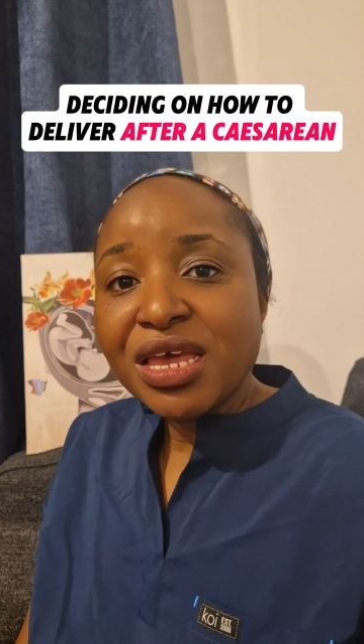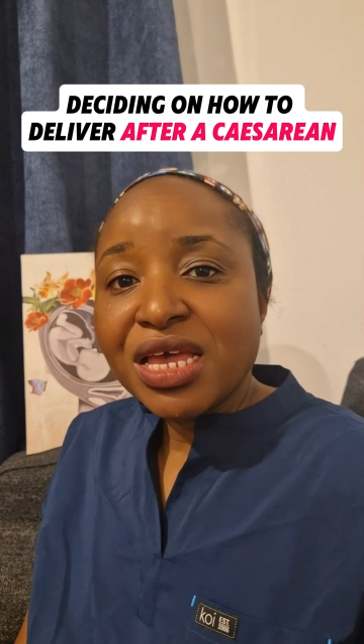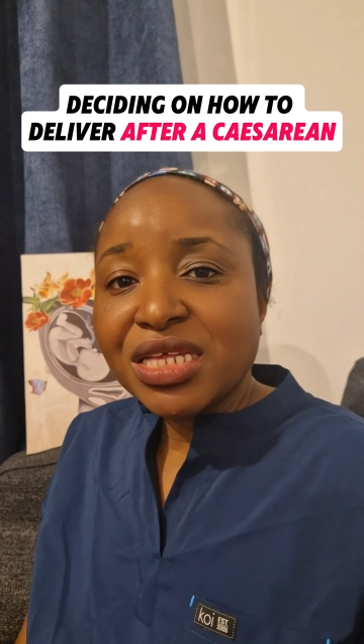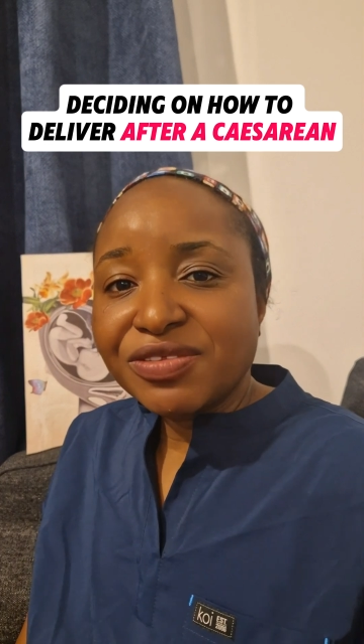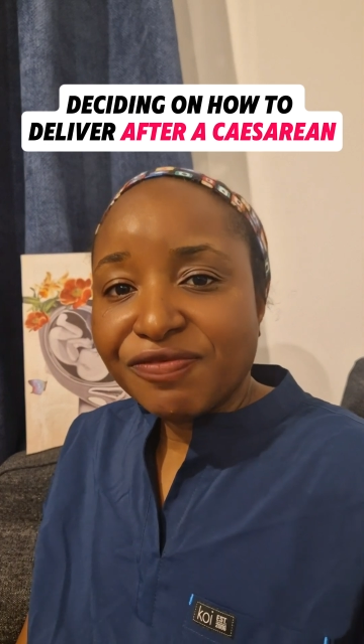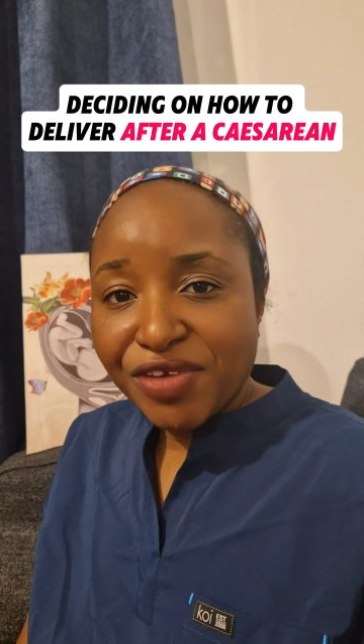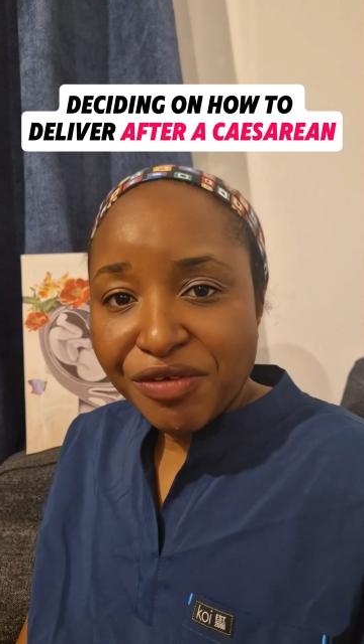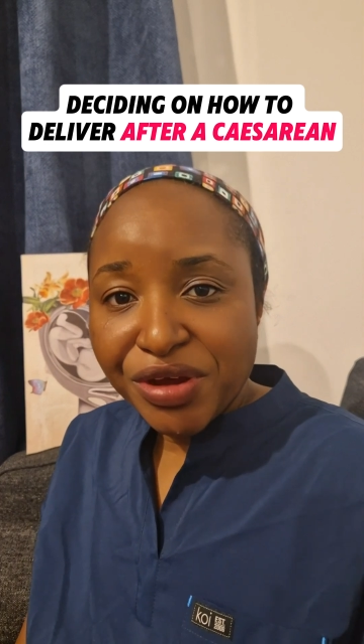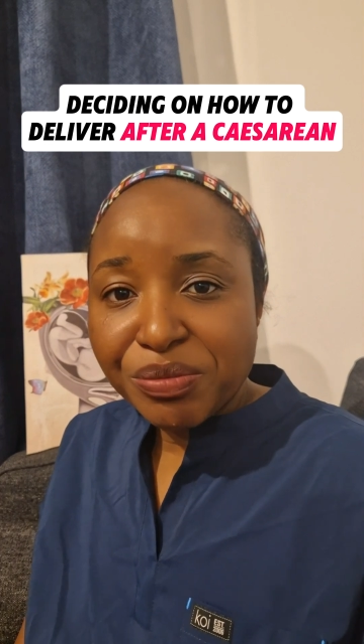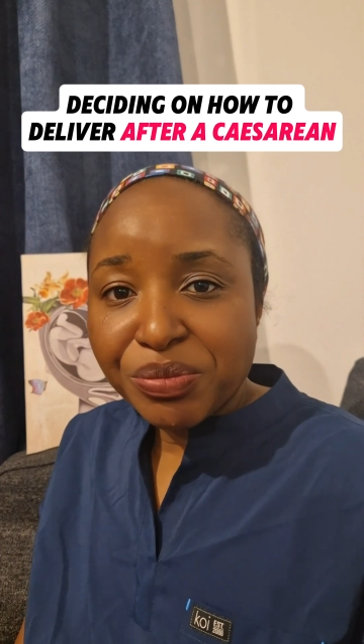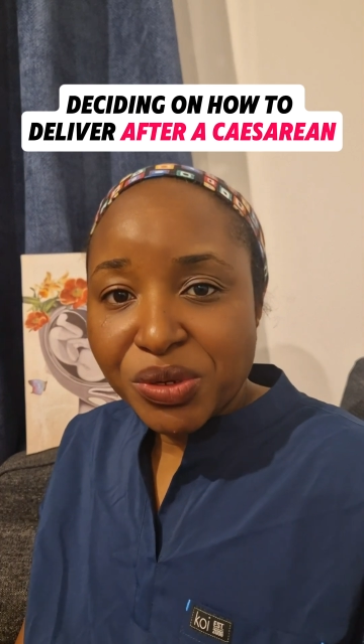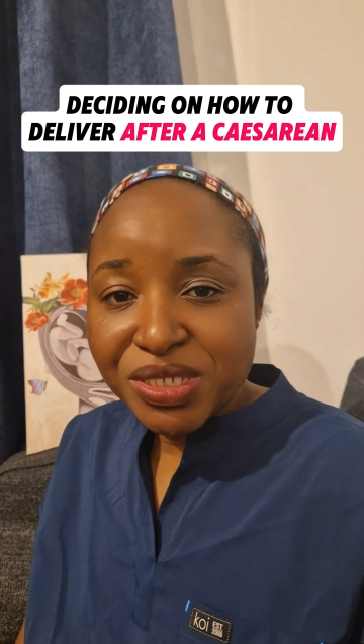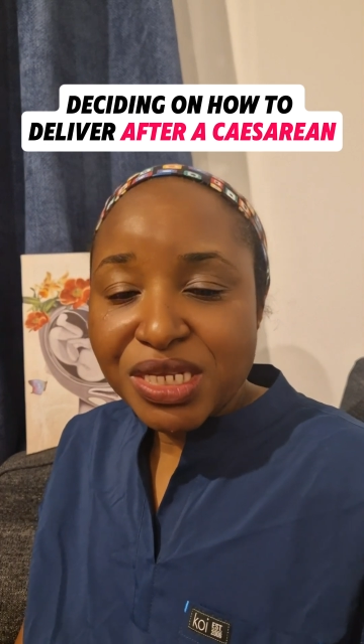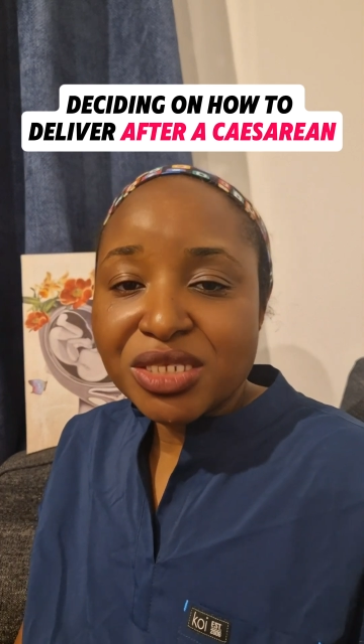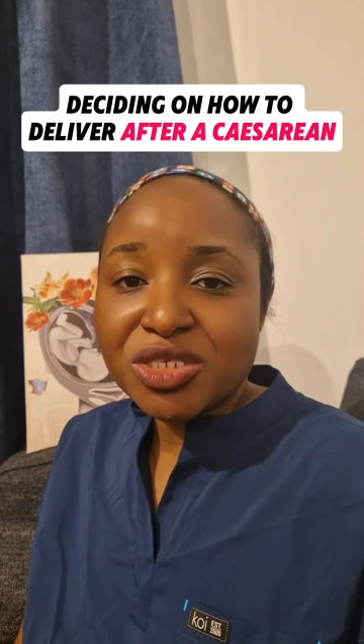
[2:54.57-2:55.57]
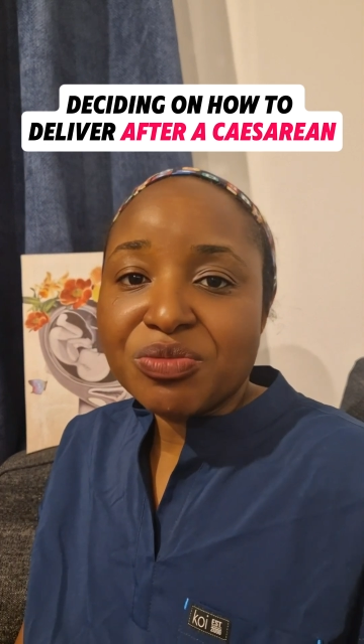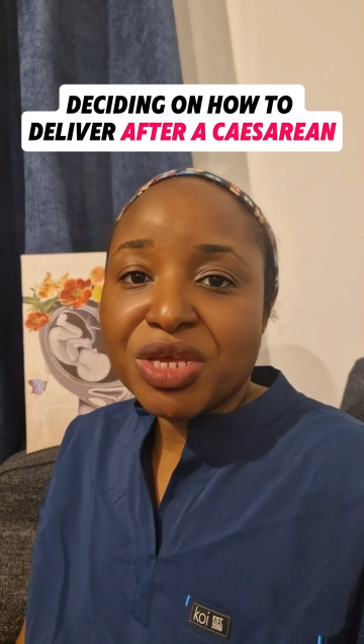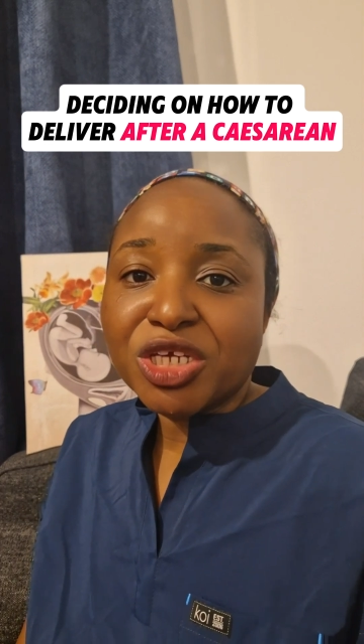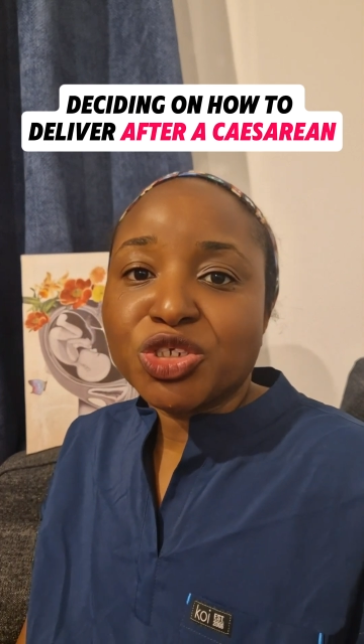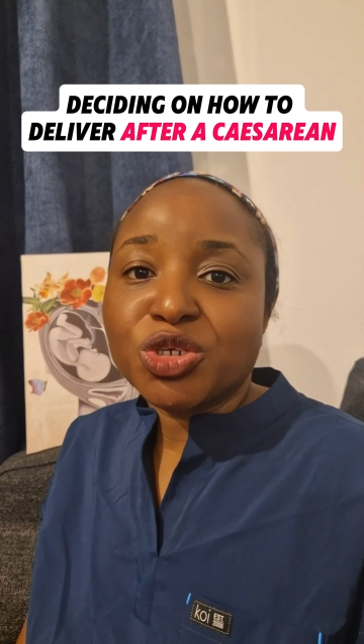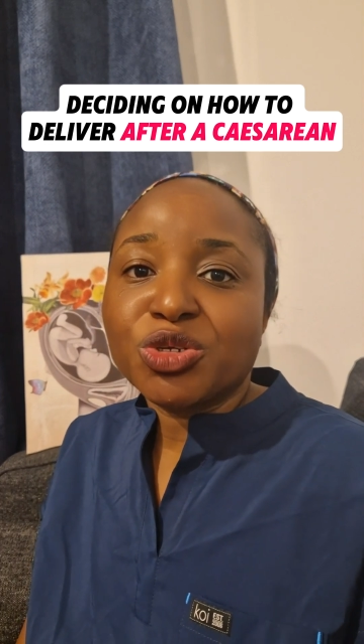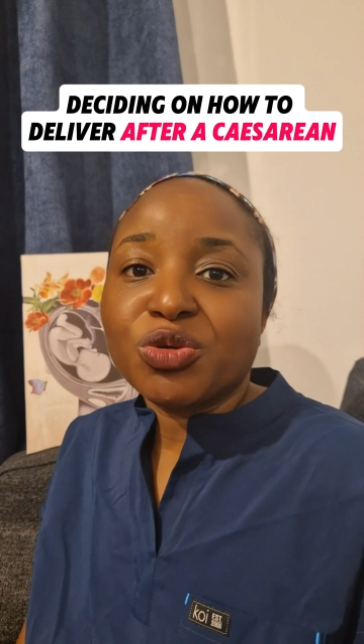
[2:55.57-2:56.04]
it's very important to
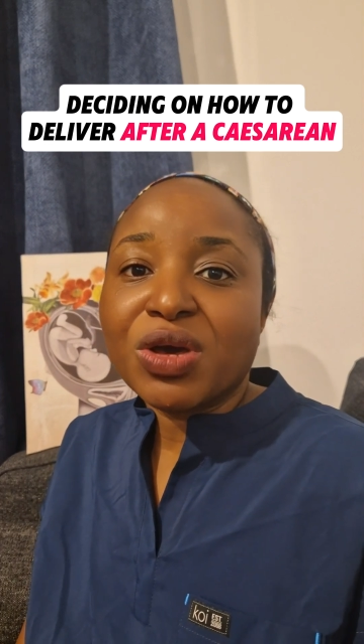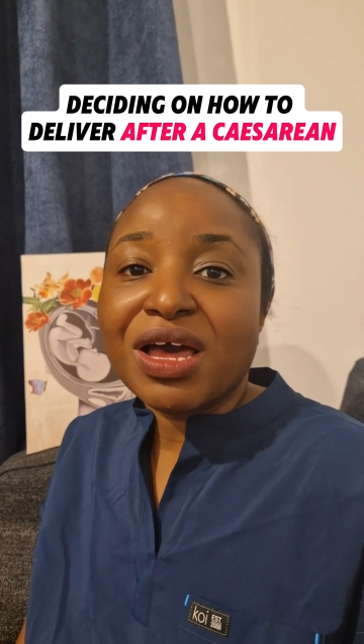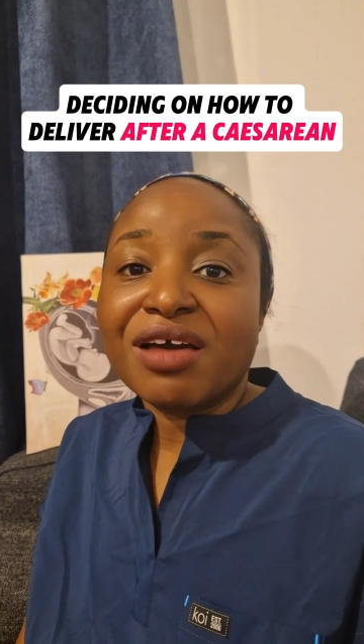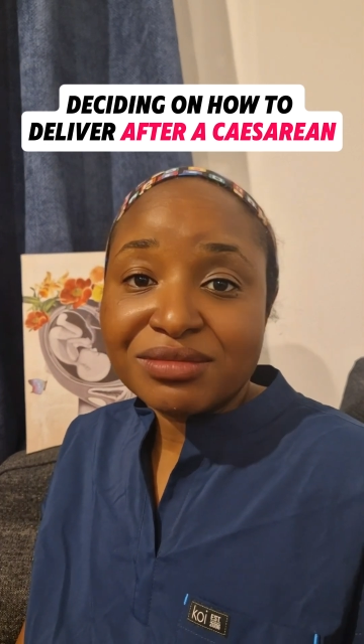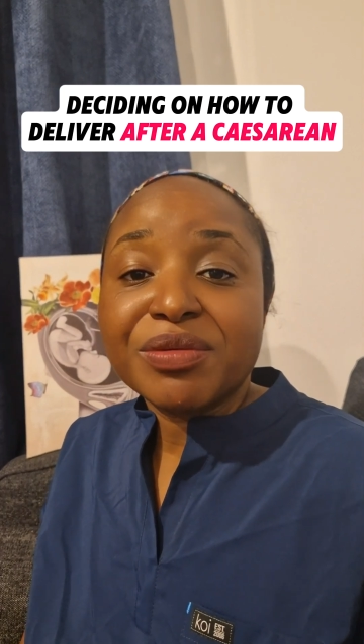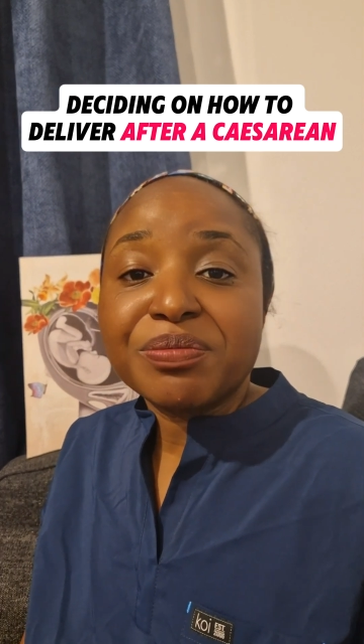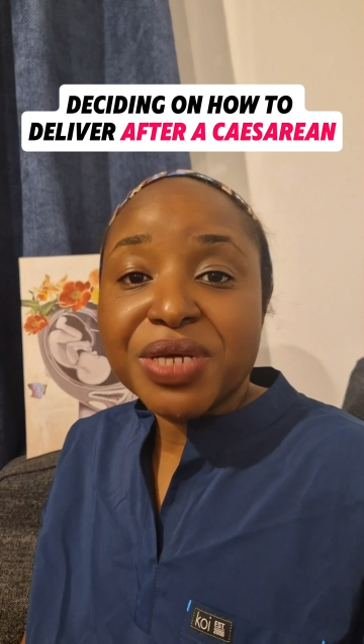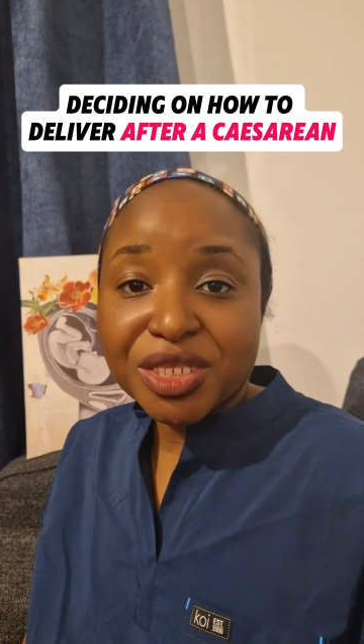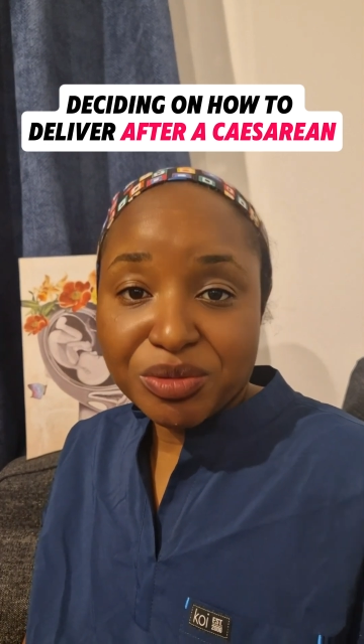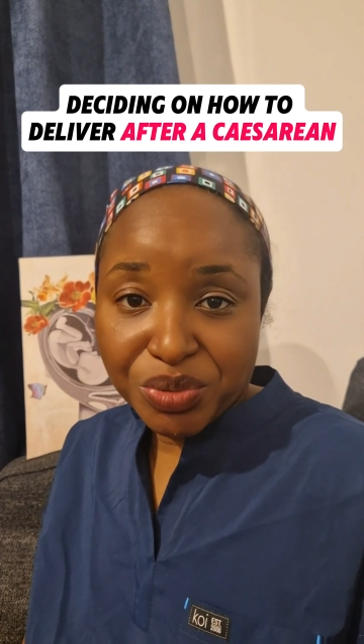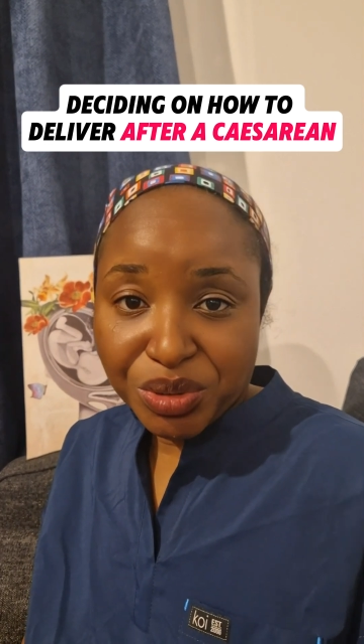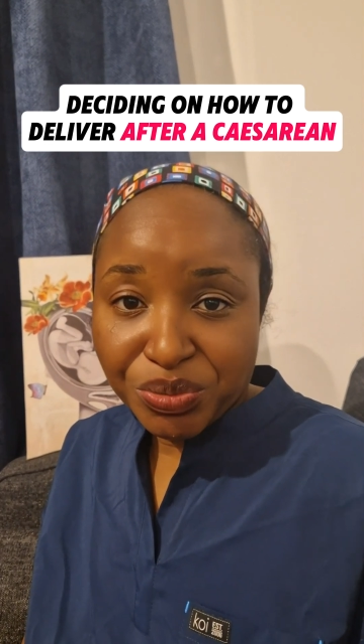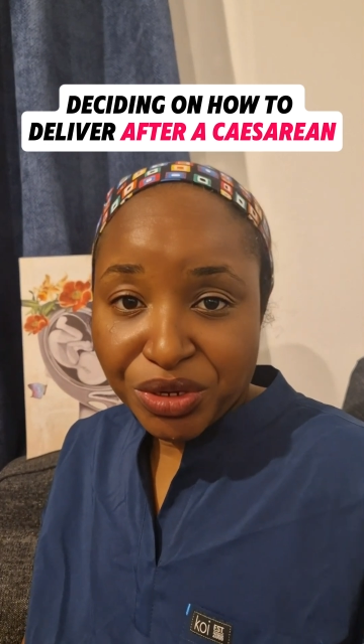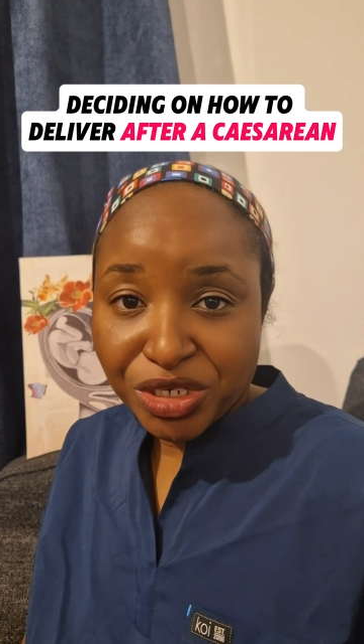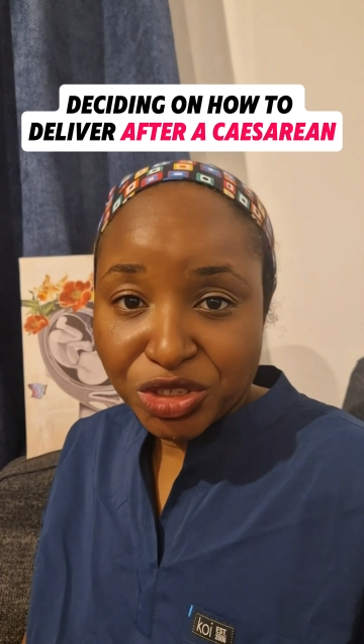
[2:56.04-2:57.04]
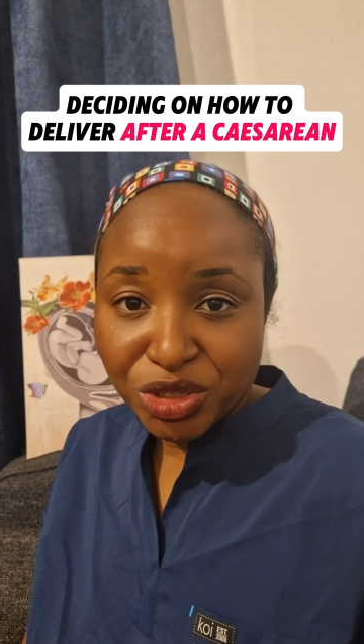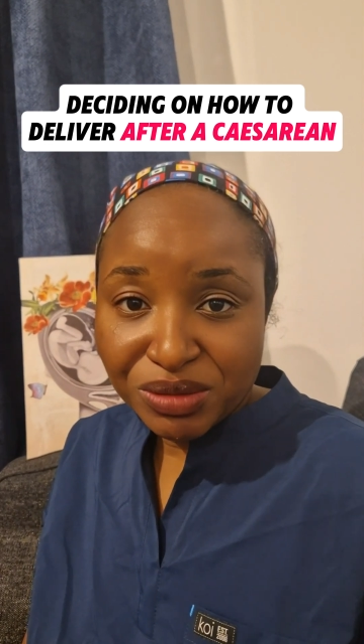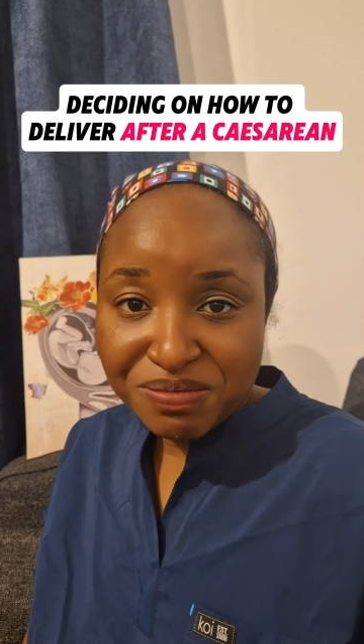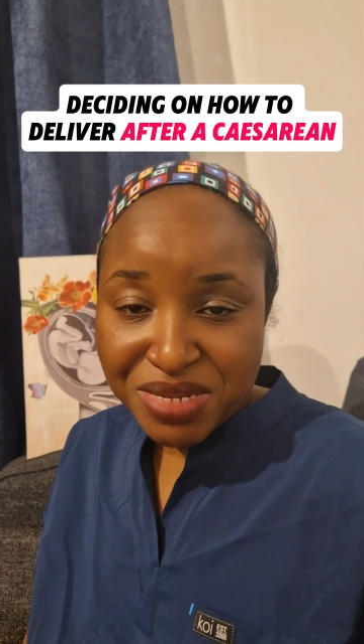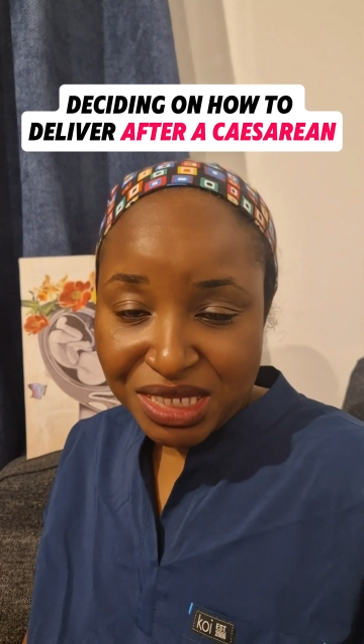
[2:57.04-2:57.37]
make sure you have a birth preparation